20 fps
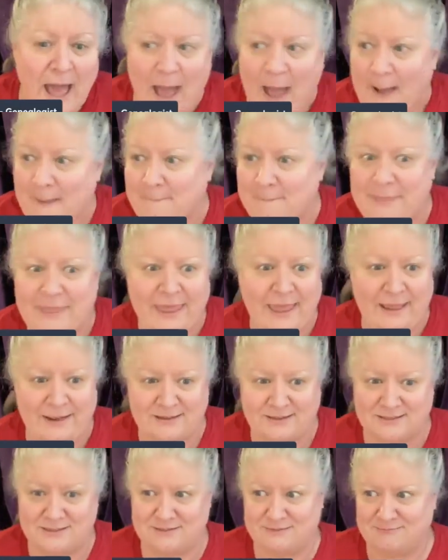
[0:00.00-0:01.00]
Um,
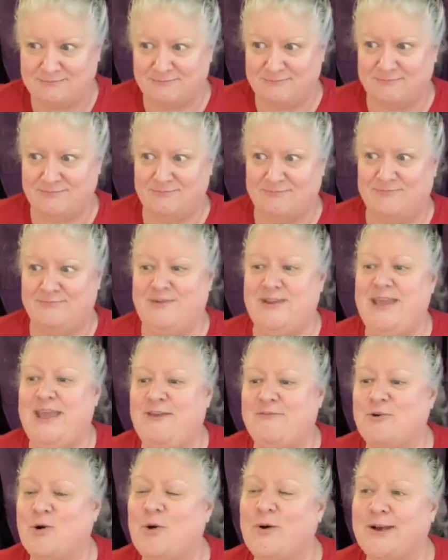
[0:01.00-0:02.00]
and we
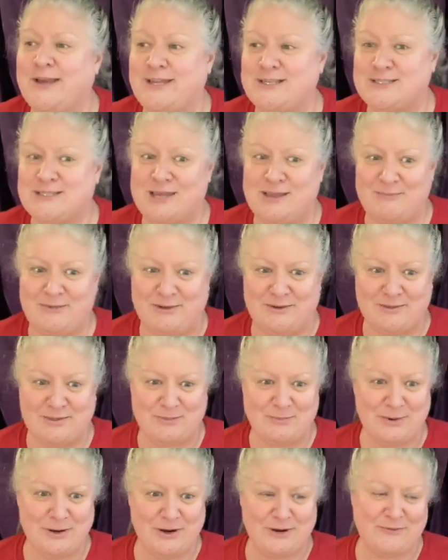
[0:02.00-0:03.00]
have quiet time here at
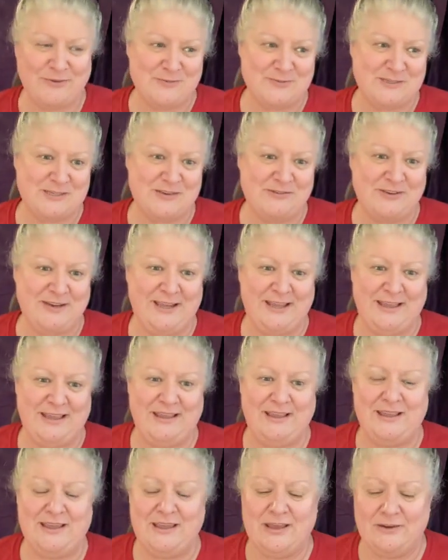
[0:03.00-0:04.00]
the park from 7
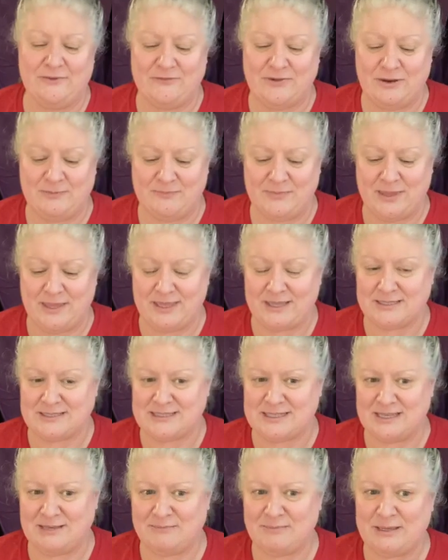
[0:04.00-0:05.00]
from
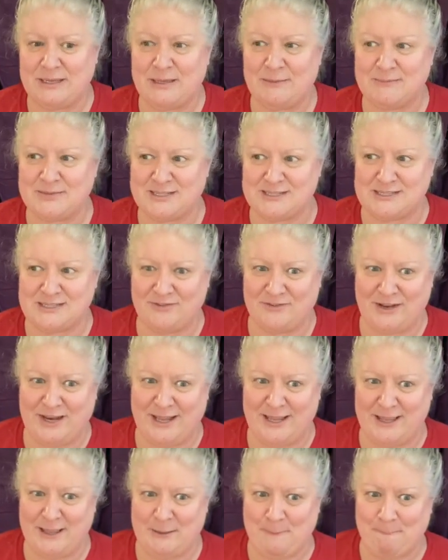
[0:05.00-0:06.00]
10 p.m. to 7
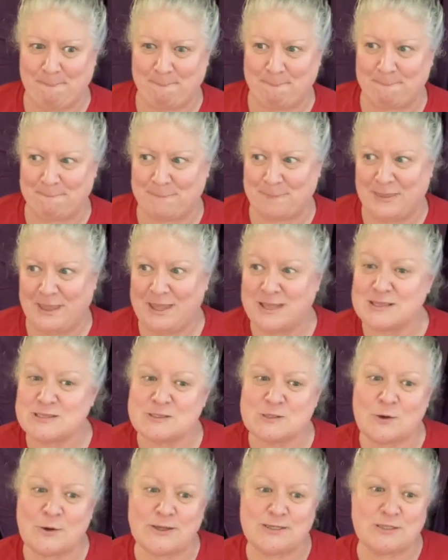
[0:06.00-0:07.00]
a.m.
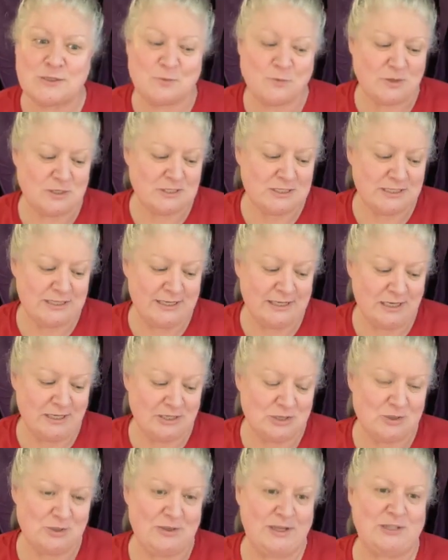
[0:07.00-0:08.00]
So I didn't want to
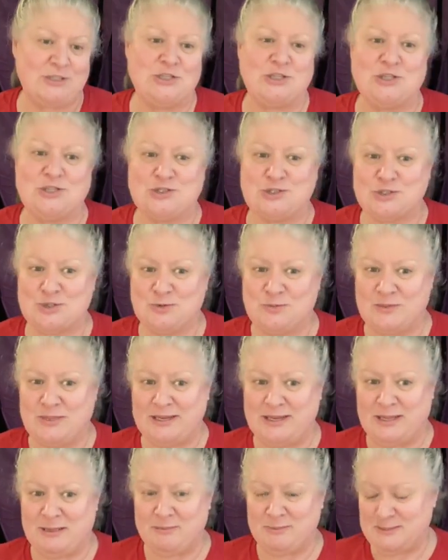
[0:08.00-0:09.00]
yell too loud to disturb
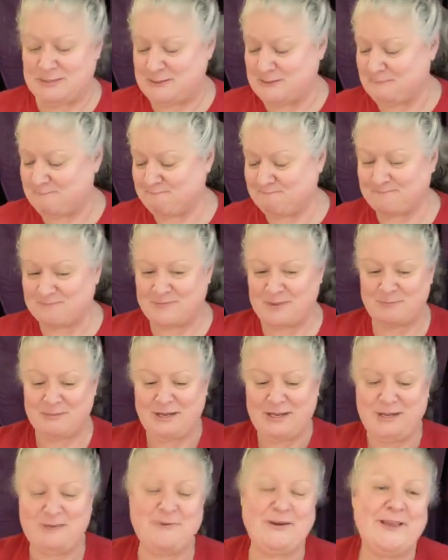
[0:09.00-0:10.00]
the neighbors.
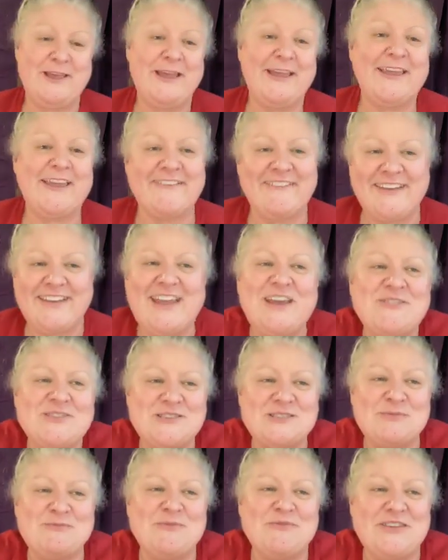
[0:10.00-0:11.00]
But anyway, go out, have a
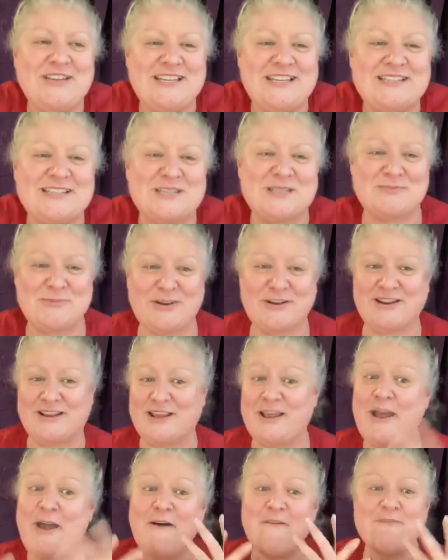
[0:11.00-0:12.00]
super fantastic,
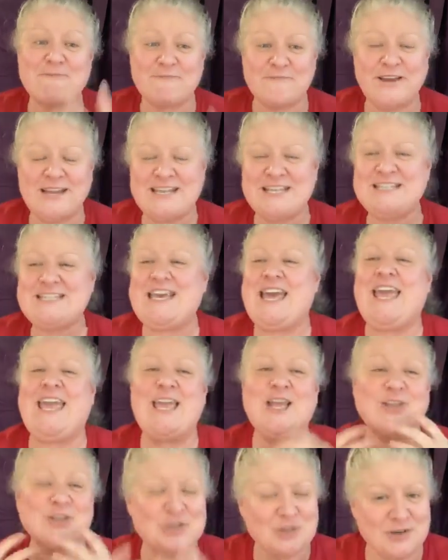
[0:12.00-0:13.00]
sparkling, fun
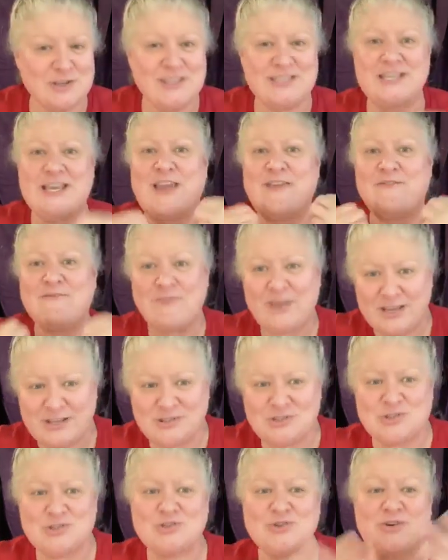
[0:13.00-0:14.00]
day. Enjoy the day,
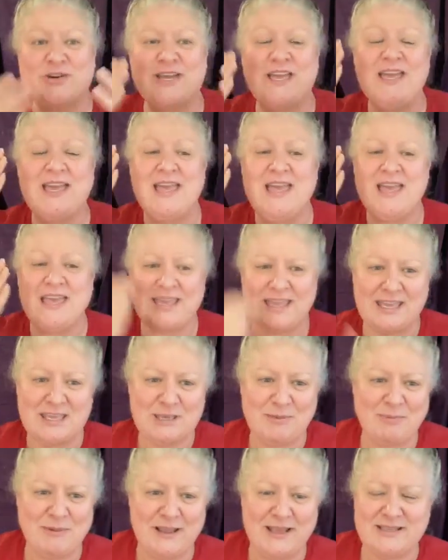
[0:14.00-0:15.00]
find your joy,
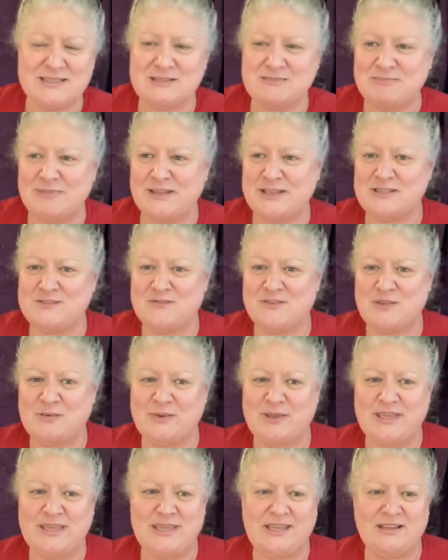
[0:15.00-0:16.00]
get your plans in place for the
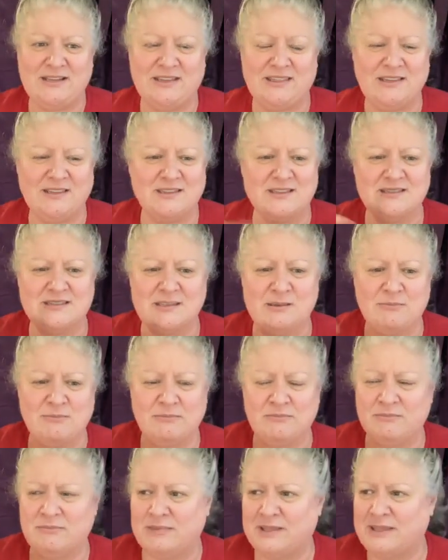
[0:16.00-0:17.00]
weekend. I think there's
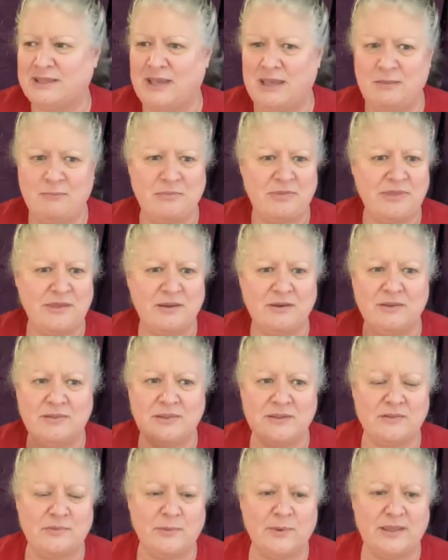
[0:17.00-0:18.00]
some game thing
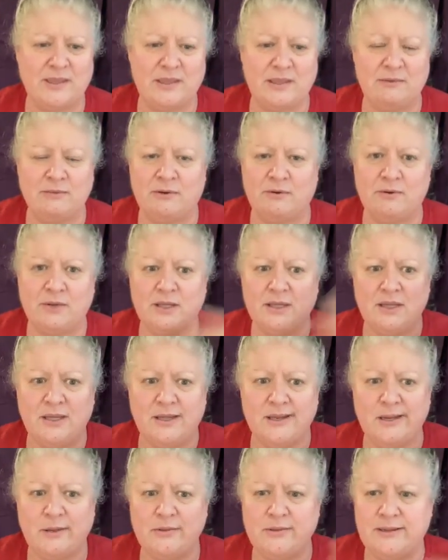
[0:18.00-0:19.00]
on this weekend. Well,
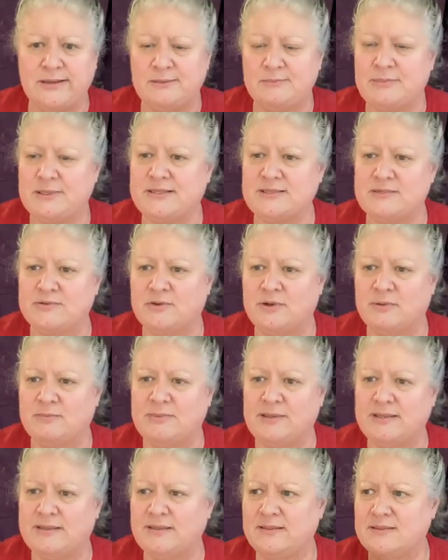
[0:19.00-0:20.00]
no, the Olympics are on,
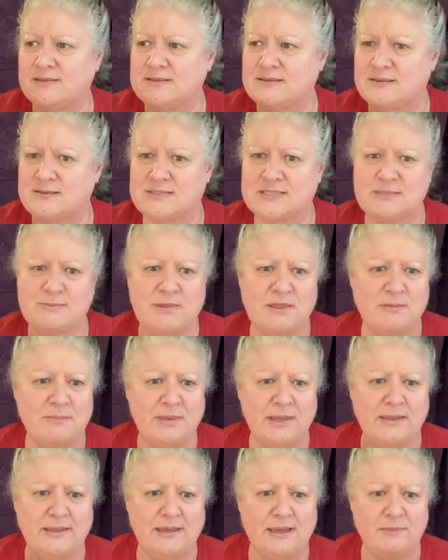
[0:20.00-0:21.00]
but I think there's some other
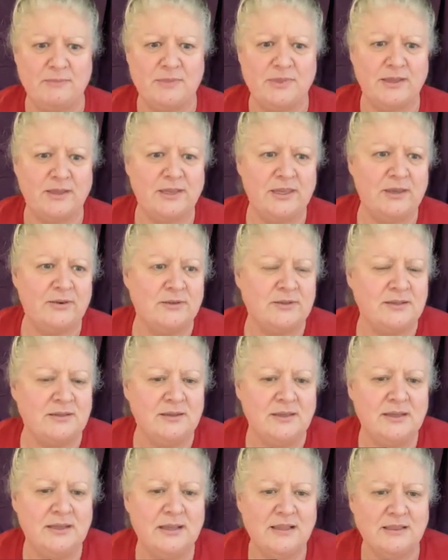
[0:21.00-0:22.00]
big game thingy on
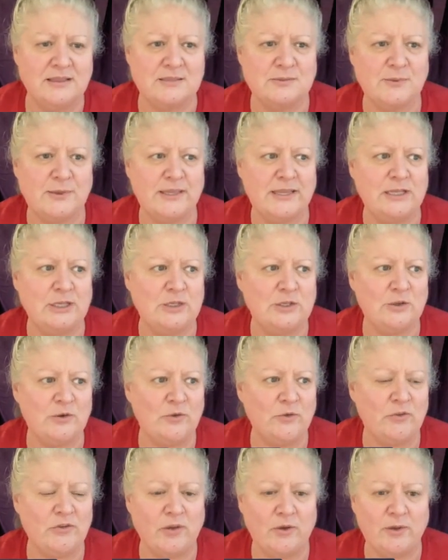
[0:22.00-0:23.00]
this weekend
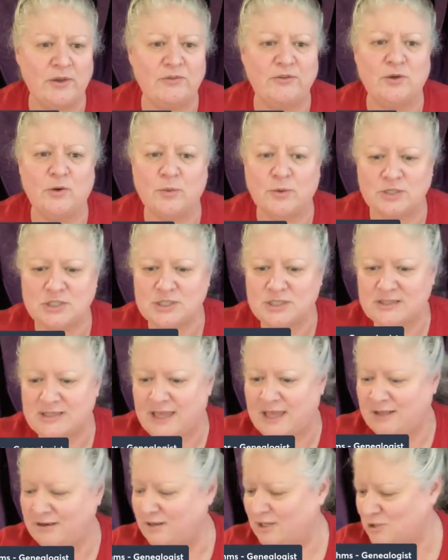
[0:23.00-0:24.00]
too. So if you're watching
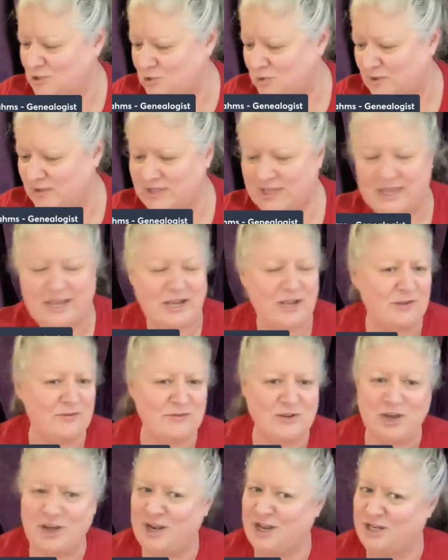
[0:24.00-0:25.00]
that, enjoy that.
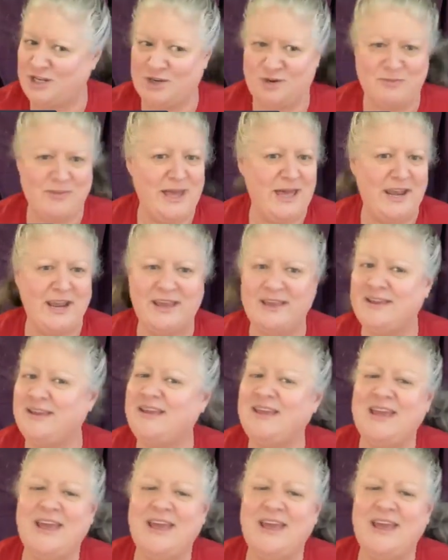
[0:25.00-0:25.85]
If not, it don't matter.